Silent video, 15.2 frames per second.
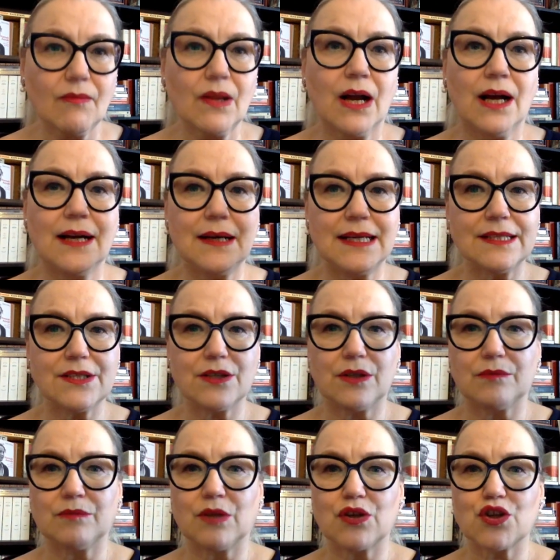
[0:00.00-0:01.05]
Uh, it's
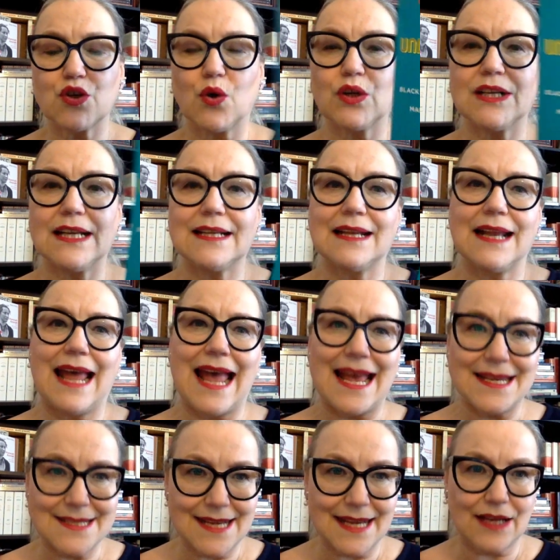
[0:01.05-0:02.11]
a short little
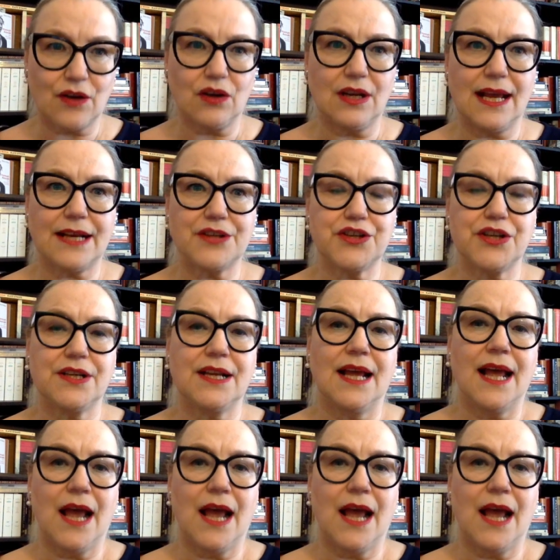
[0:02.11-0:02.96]
essay collection